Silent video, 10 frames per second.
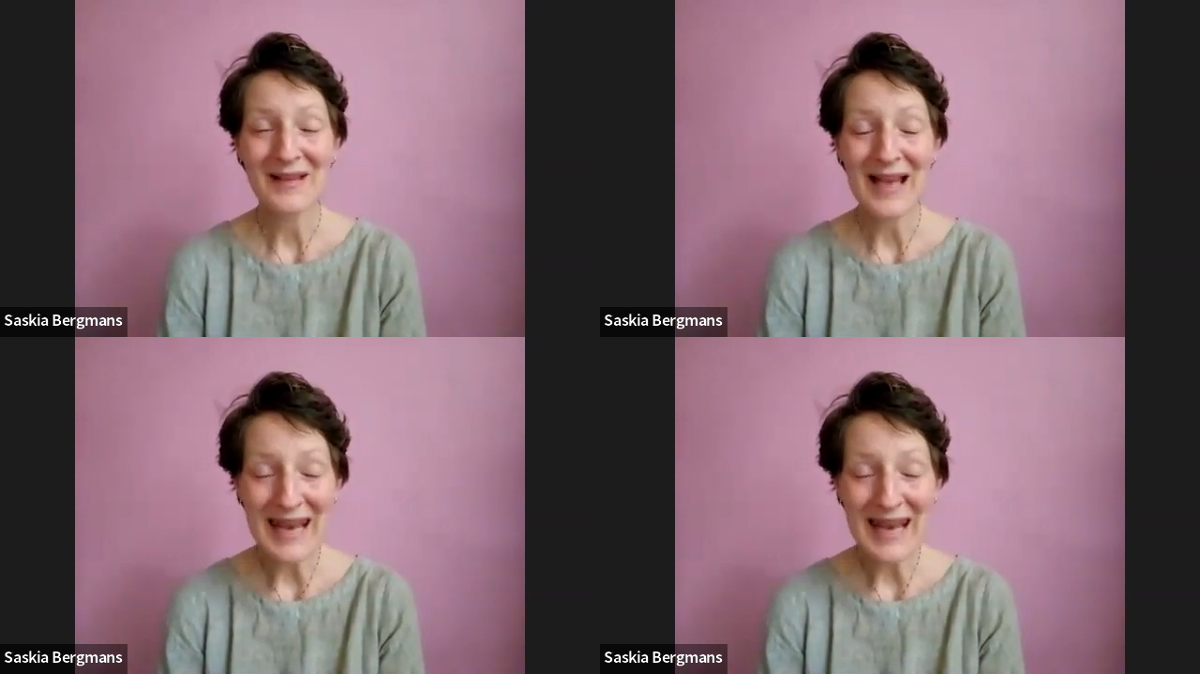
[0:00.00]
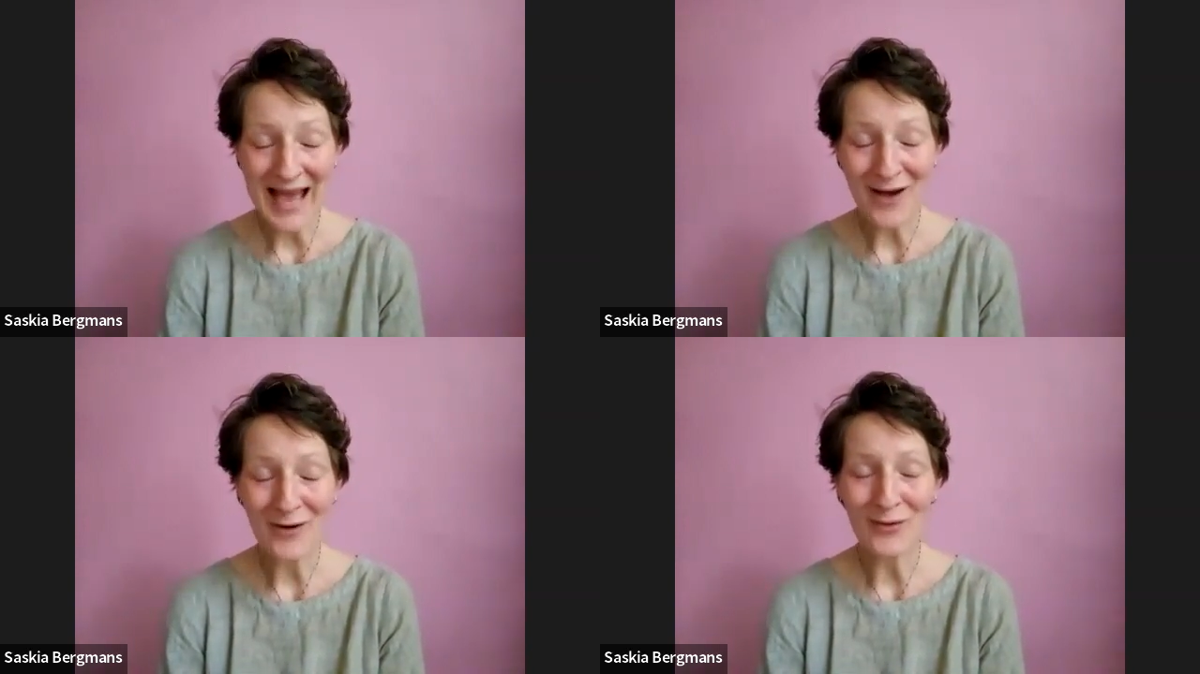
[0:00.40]

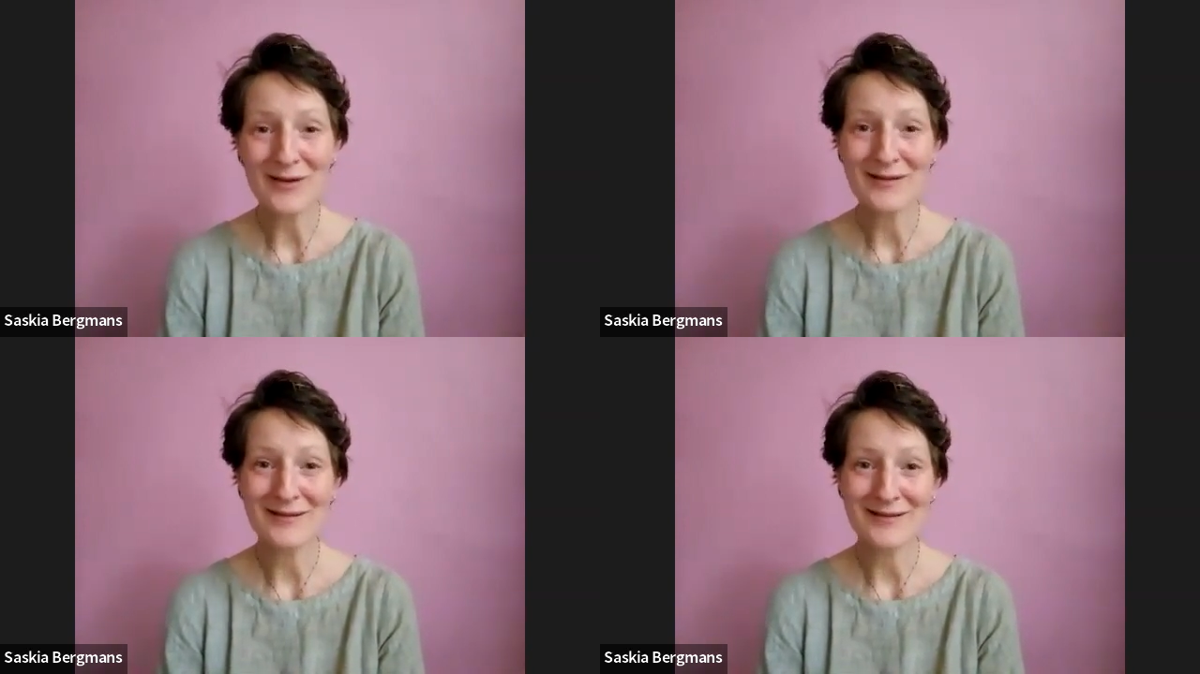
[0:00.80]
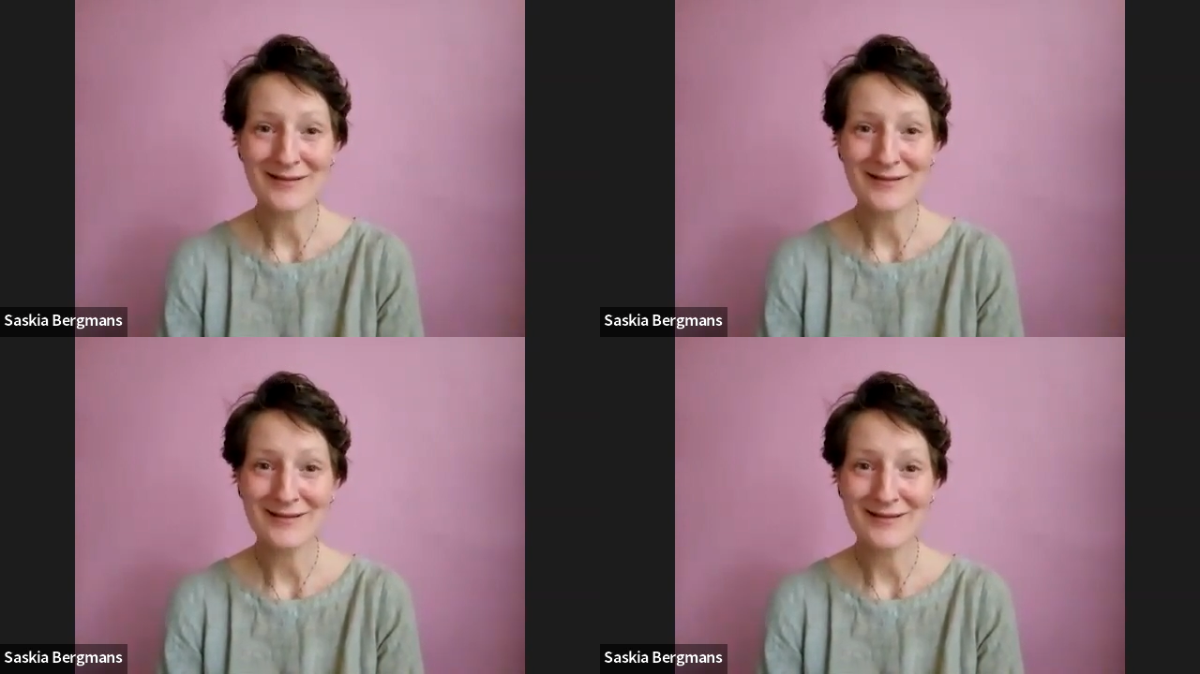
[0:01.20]
Allow
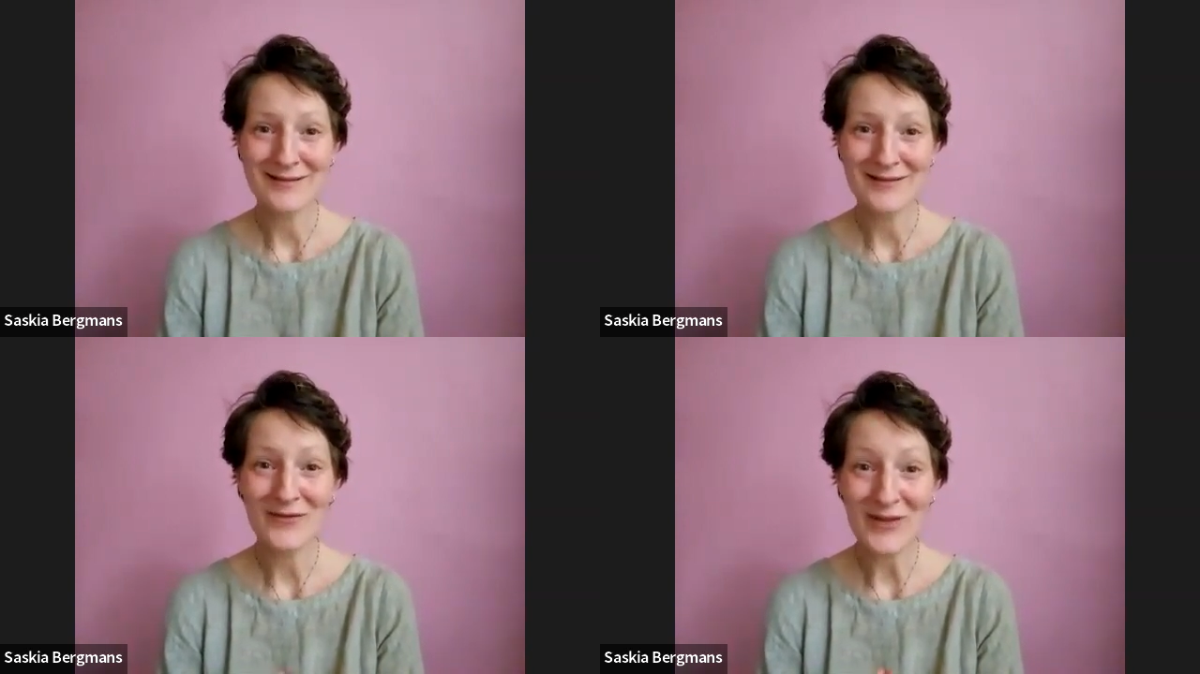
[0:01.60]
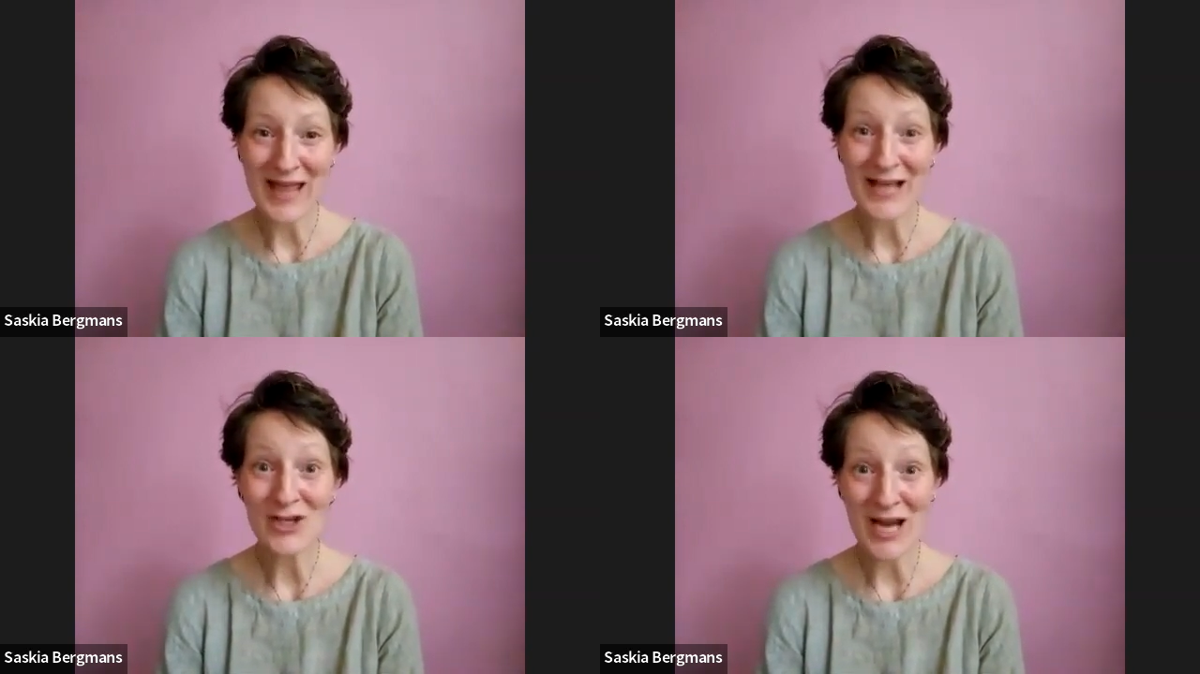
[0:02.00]
for
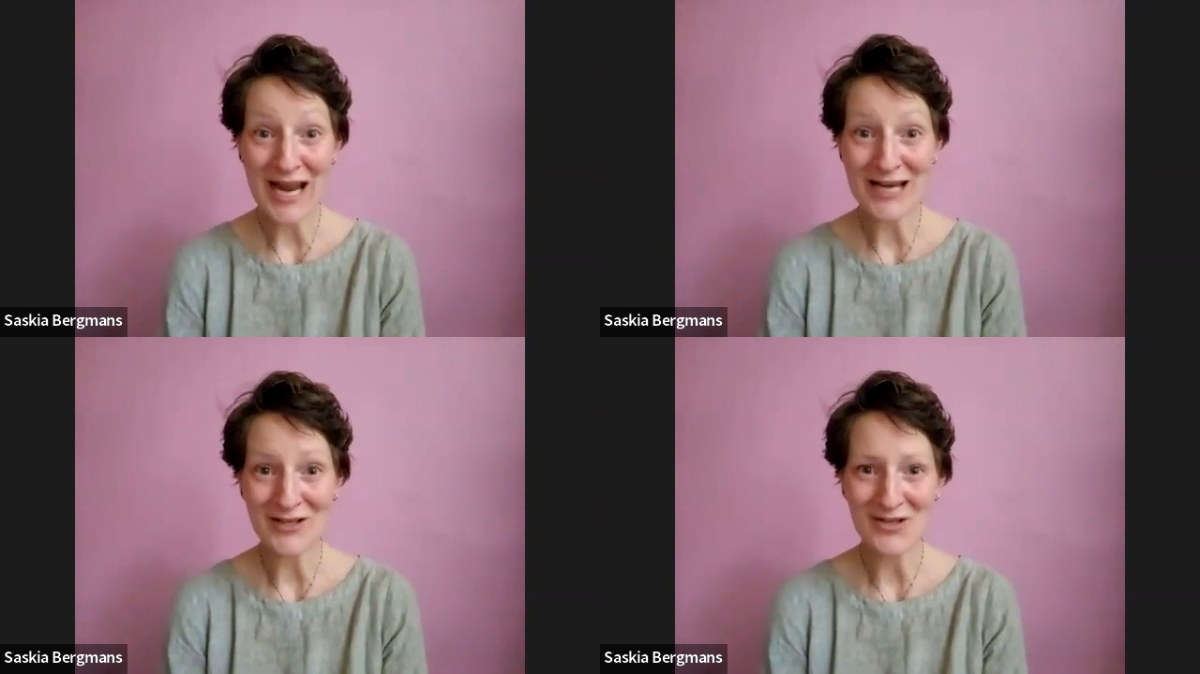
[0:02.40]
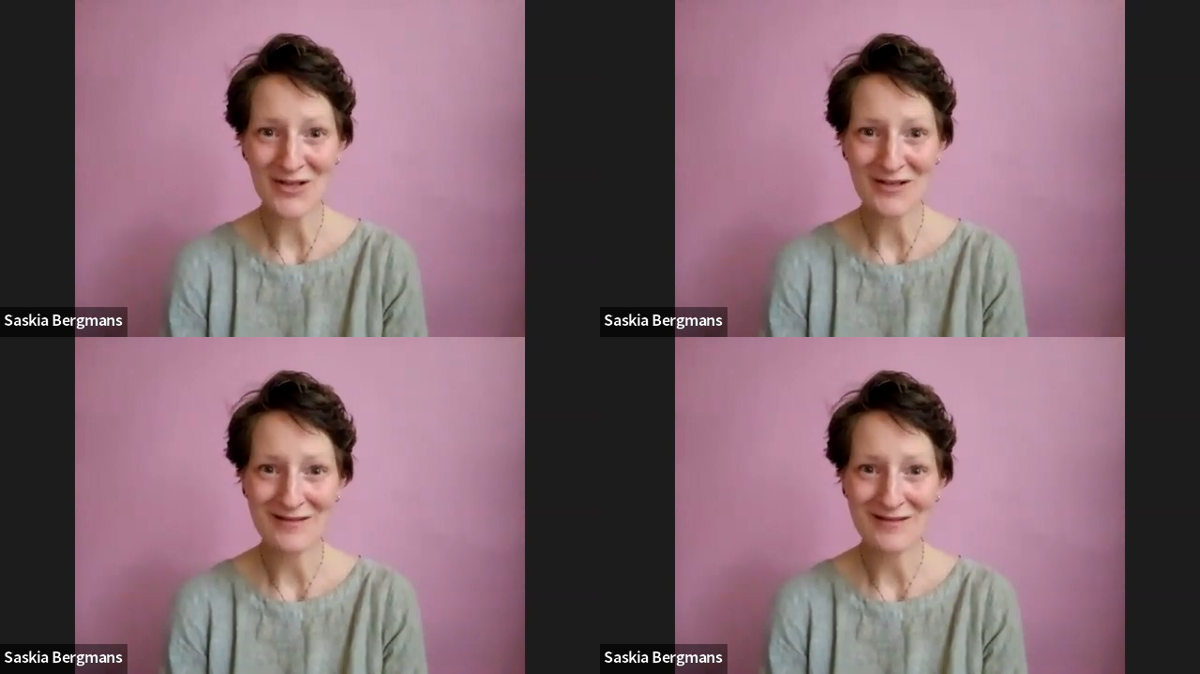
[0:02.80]
that change.